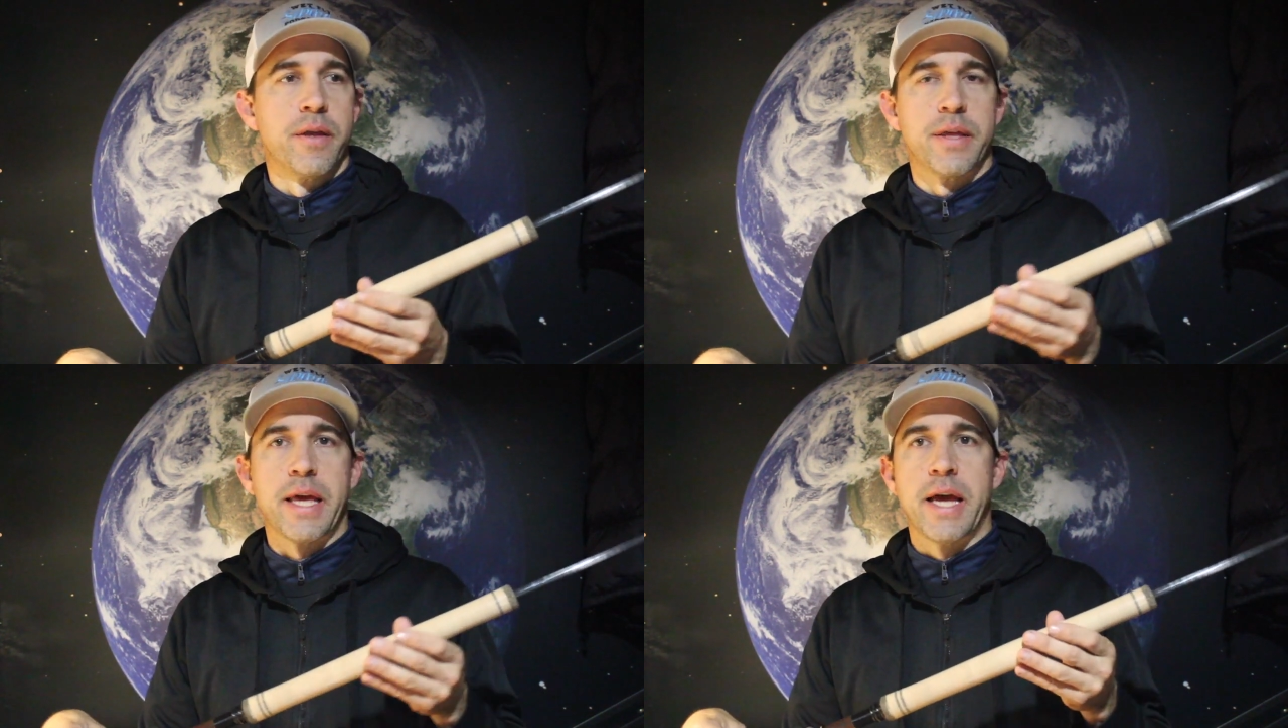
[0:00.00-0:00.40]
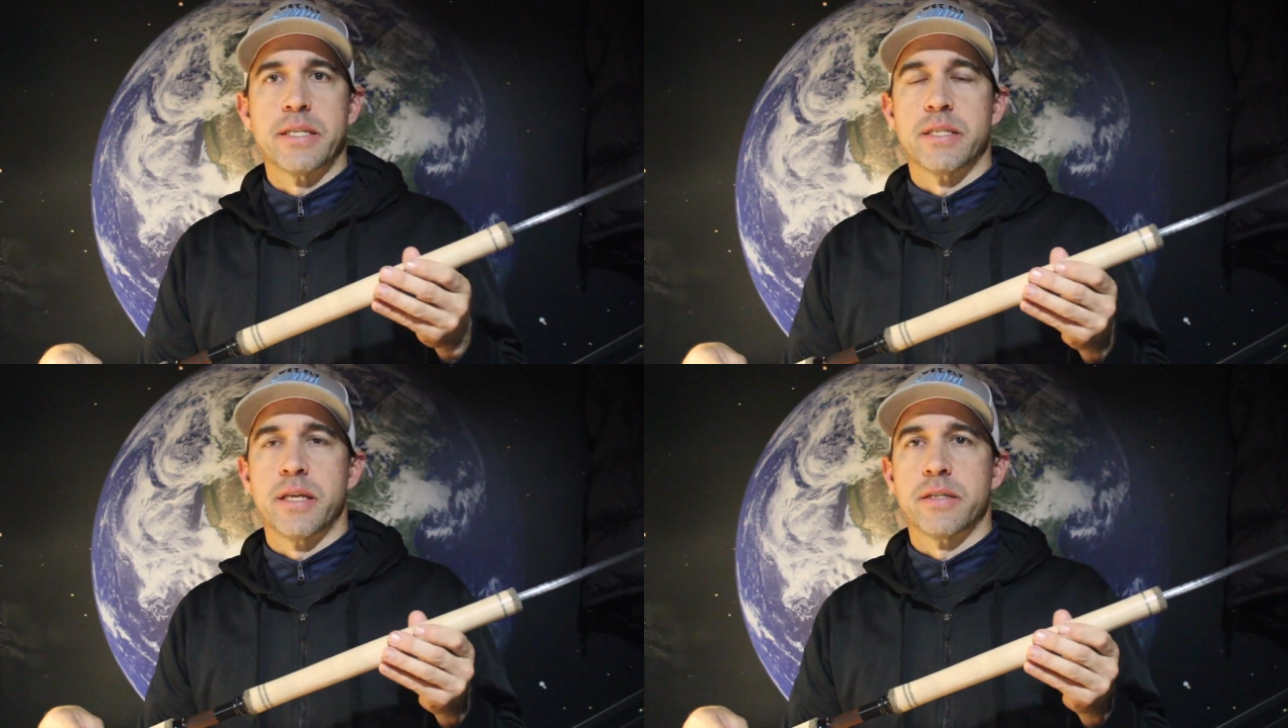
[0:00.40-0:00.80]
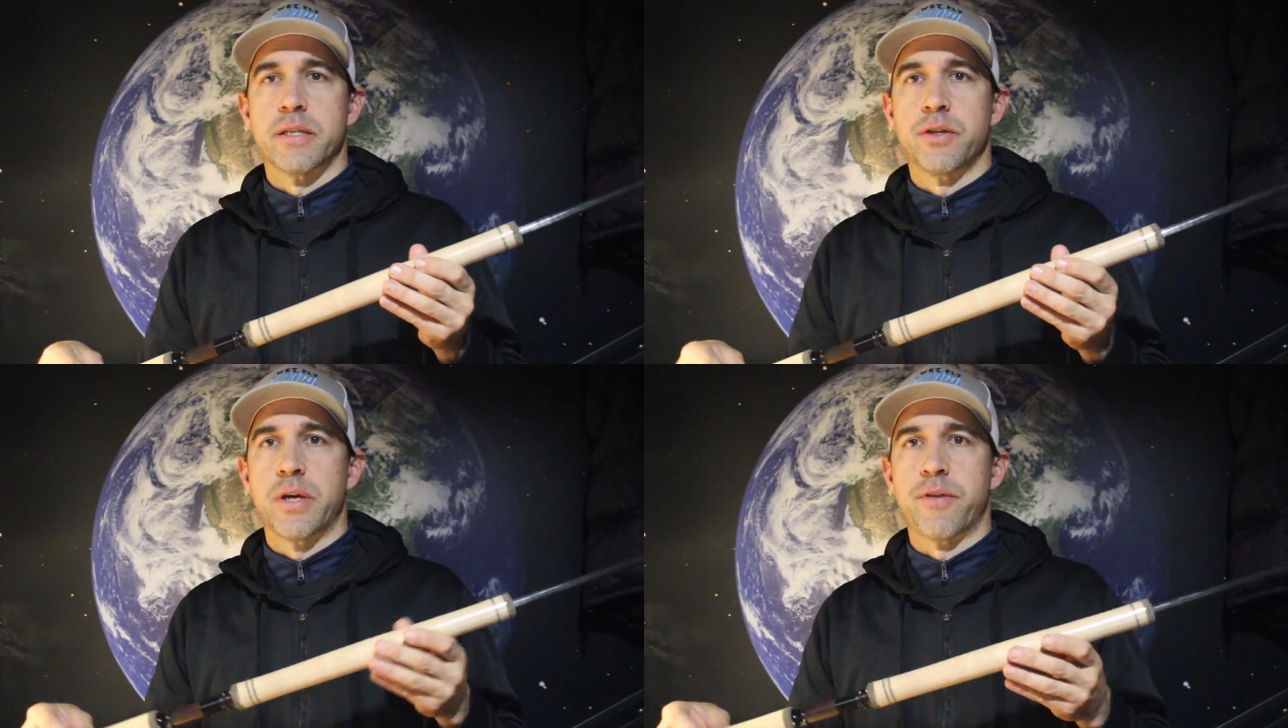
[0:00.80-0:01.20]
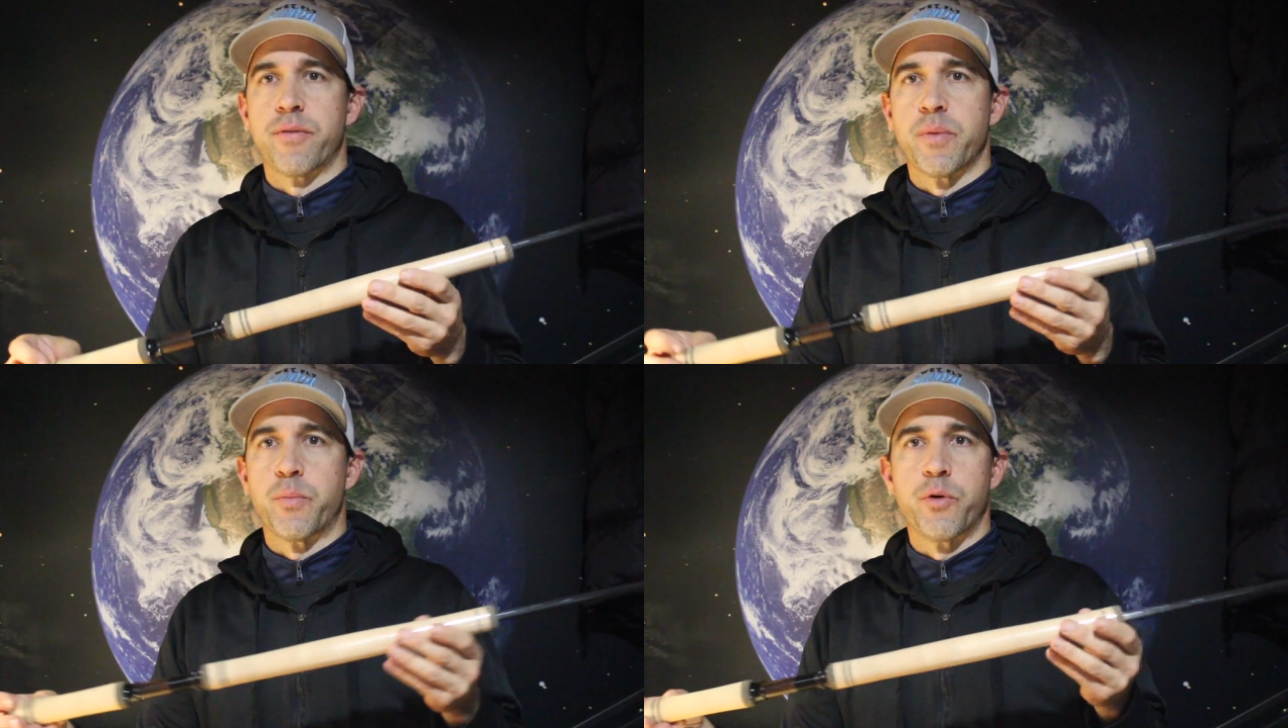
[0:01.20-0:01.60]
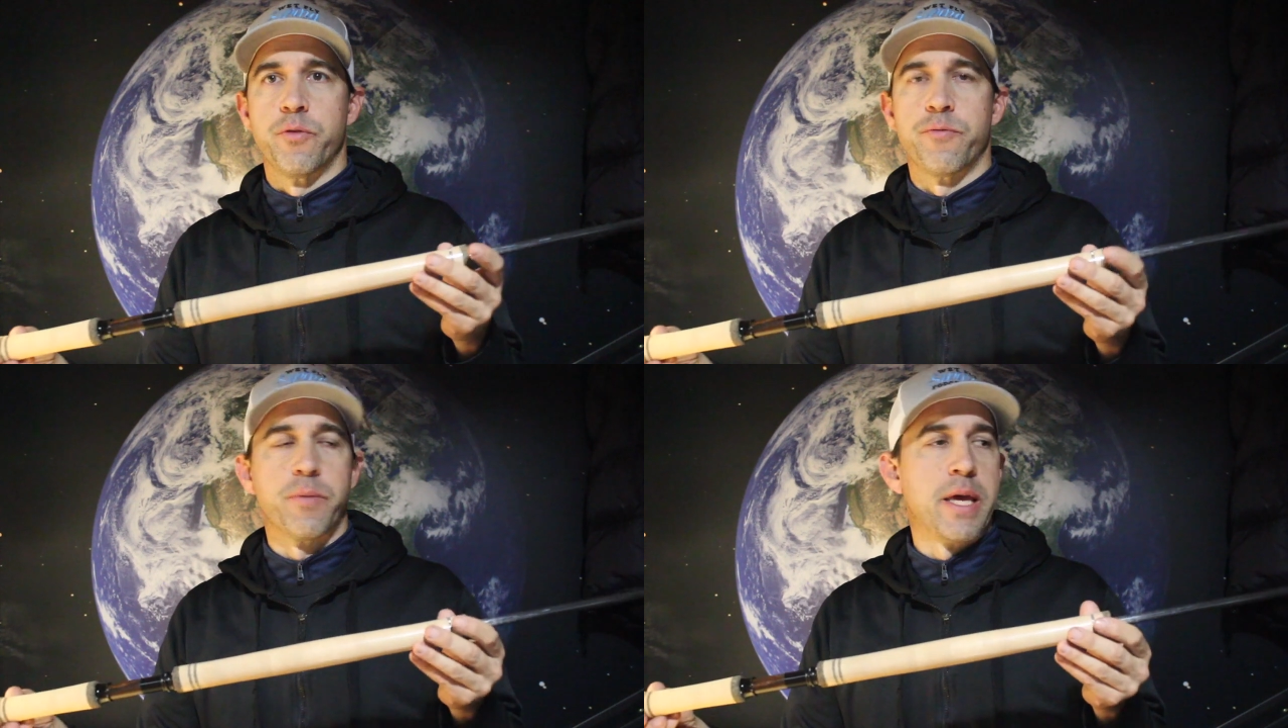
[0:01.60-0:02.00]
the guides that you get from the
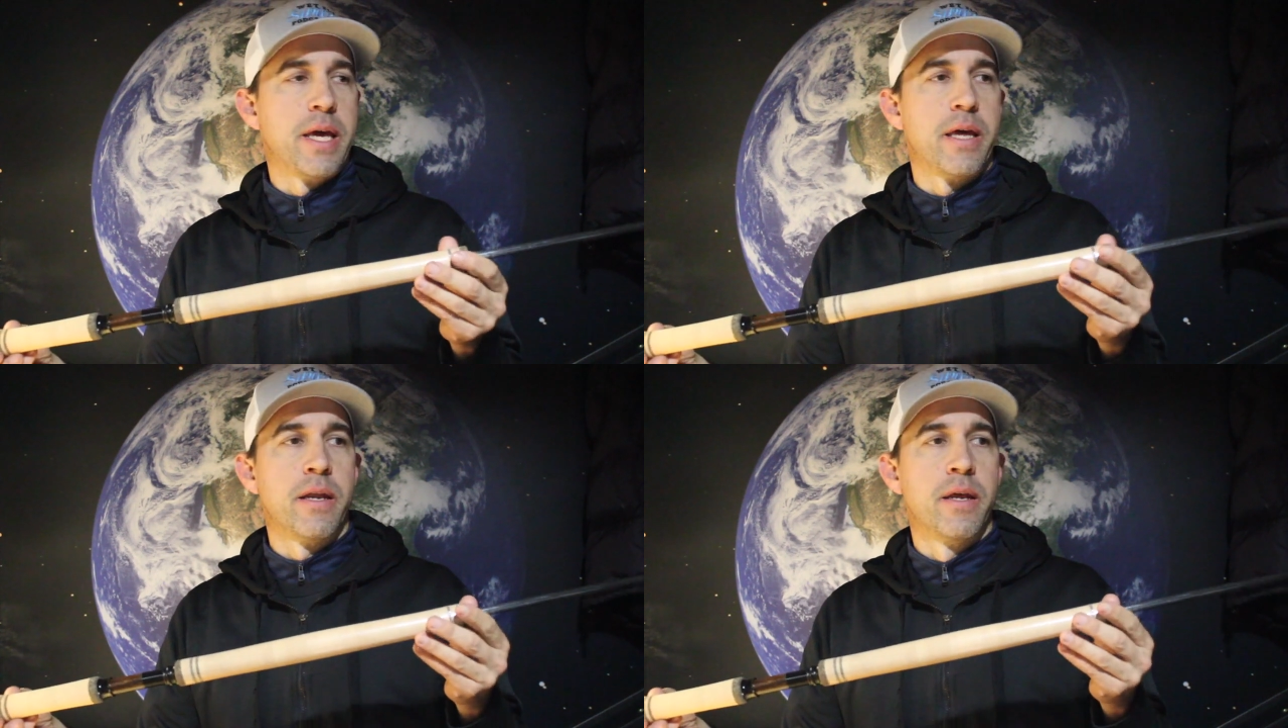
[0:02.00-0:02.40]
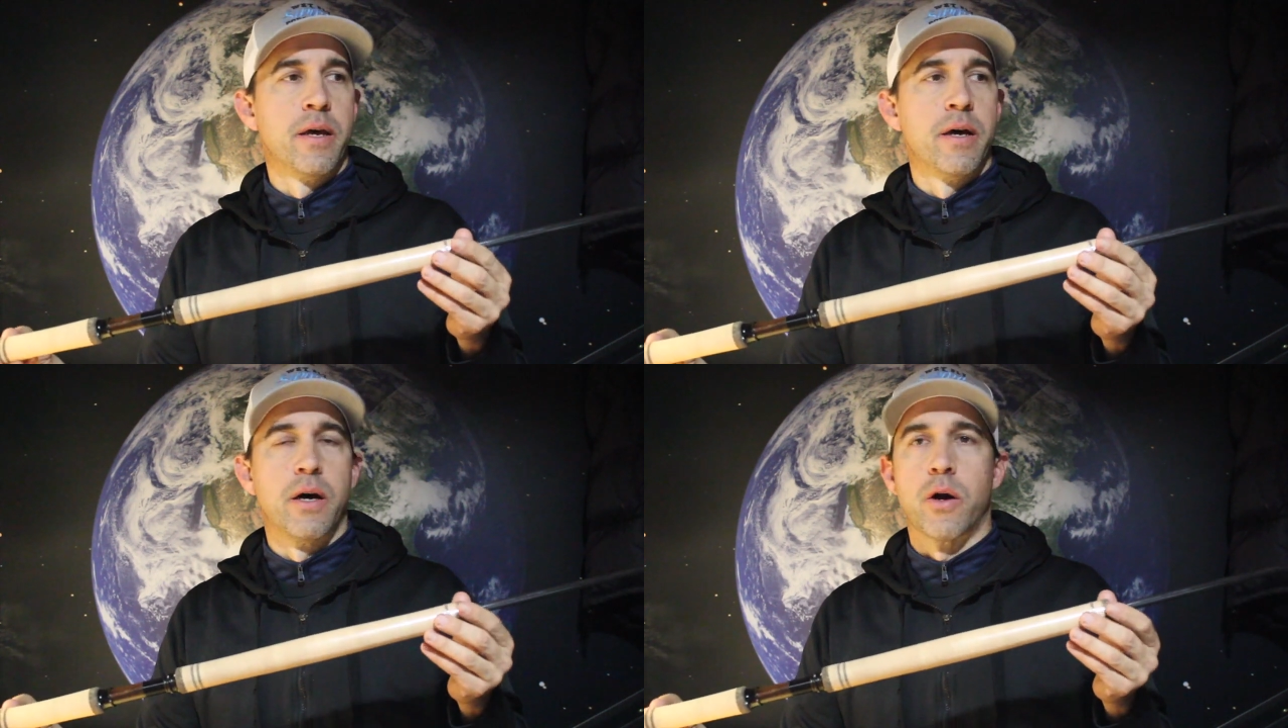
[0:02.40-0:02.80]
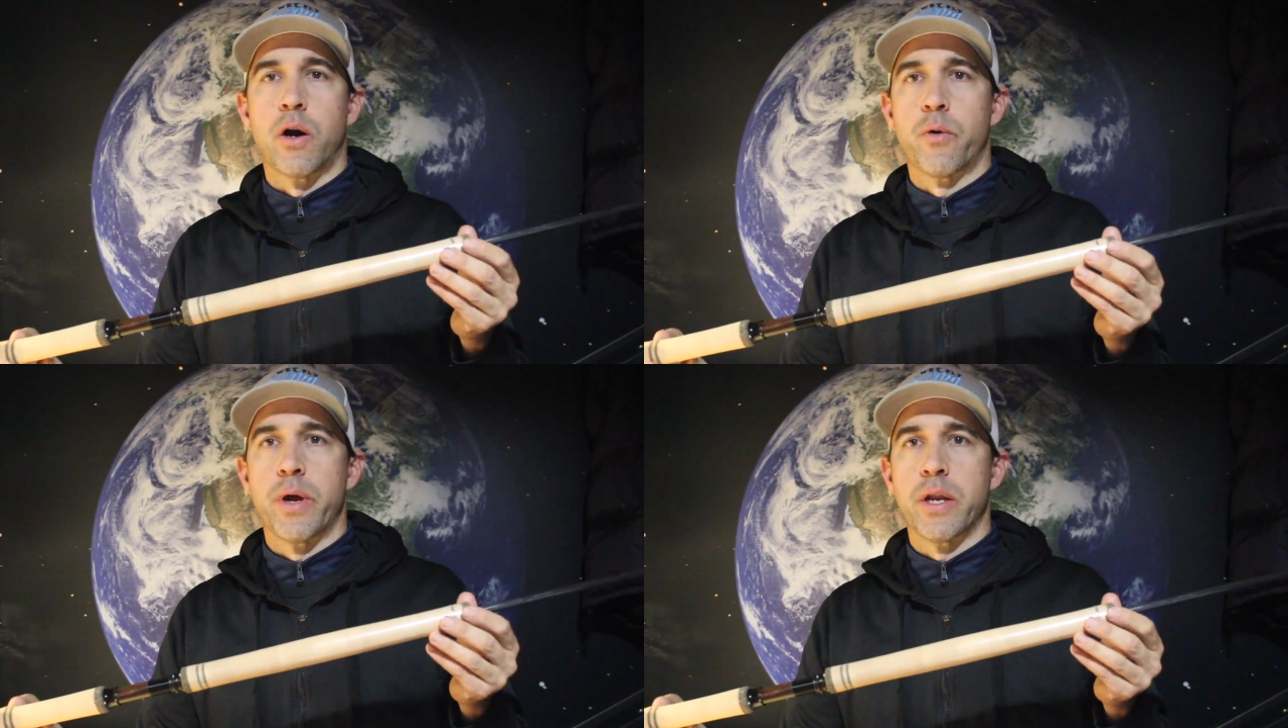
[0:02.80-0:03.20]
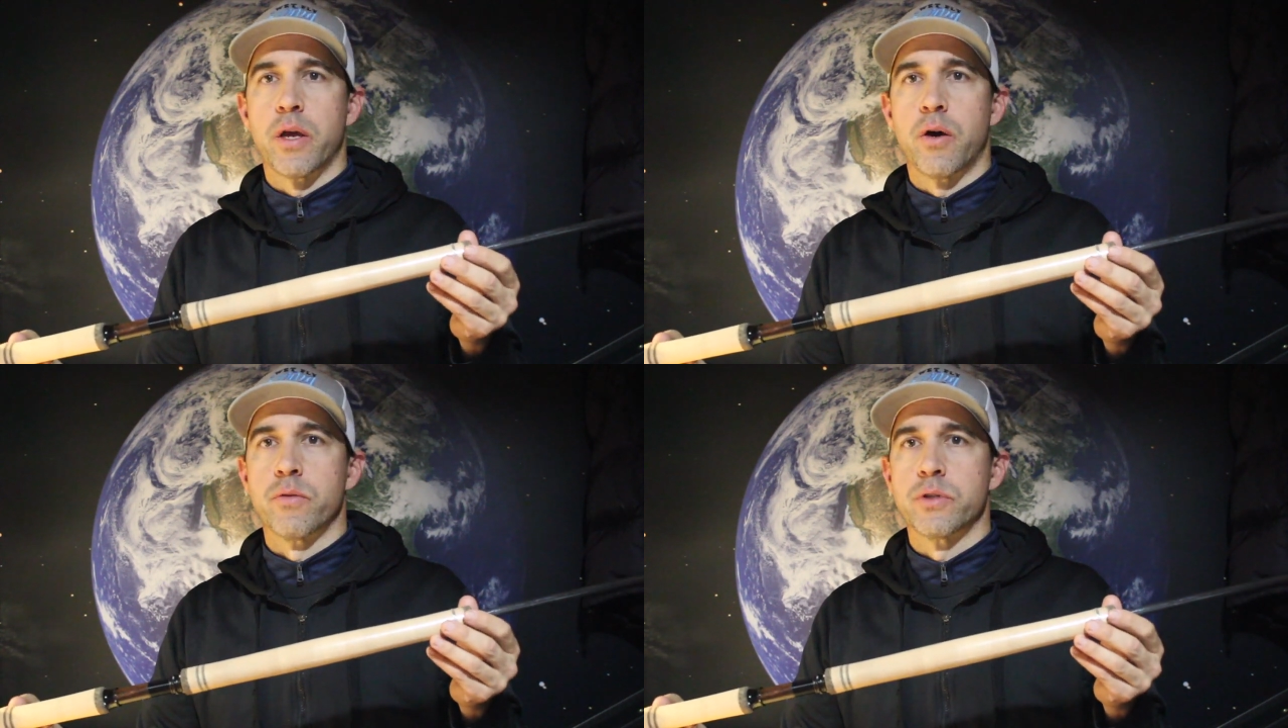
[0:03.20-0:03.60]
Proof kit are all ready to go.